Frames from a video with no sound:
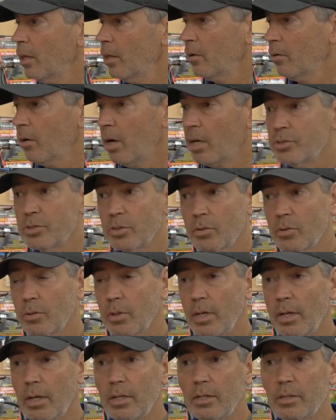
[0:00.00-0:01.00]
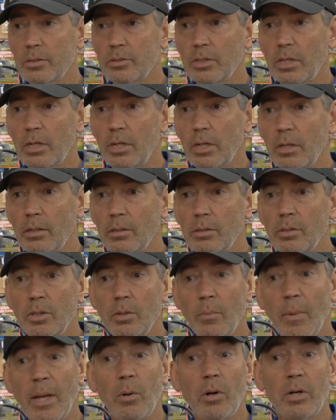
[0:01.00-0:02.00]
There also, as
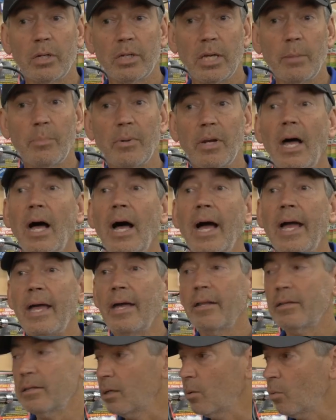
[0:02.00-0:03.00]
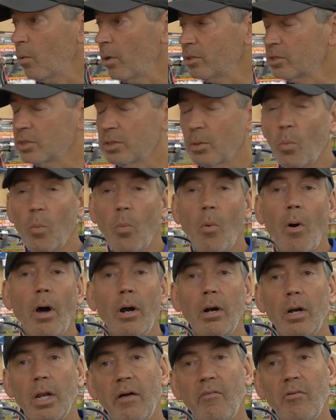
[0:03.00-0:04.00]
you may want to keep an eye at what's the
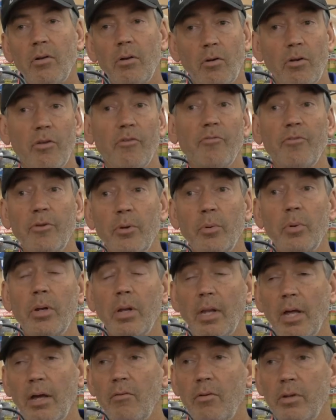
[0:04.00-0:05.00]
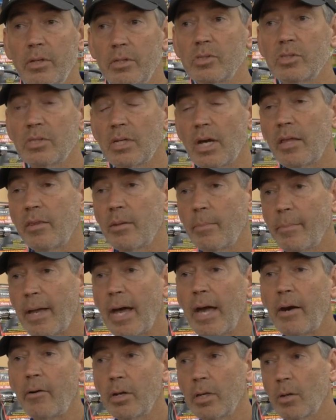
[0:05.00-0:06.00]
water level or the fluid level inside the
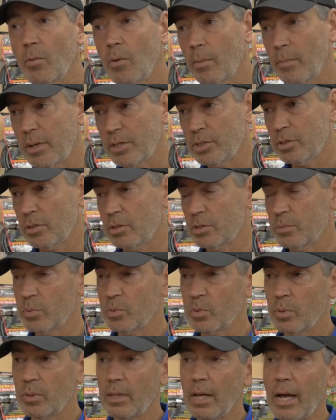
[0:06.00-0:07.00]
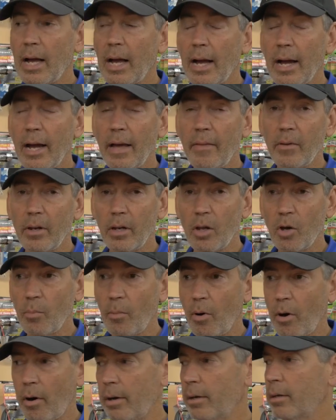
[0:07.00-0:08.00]
battery. You want to make sure it's between the high and the low
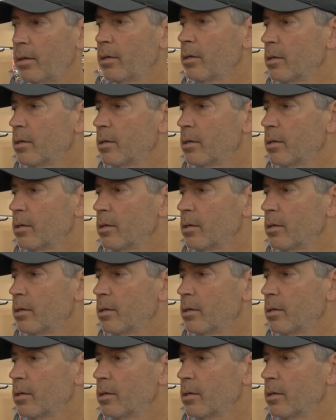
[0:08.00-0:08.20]
mark.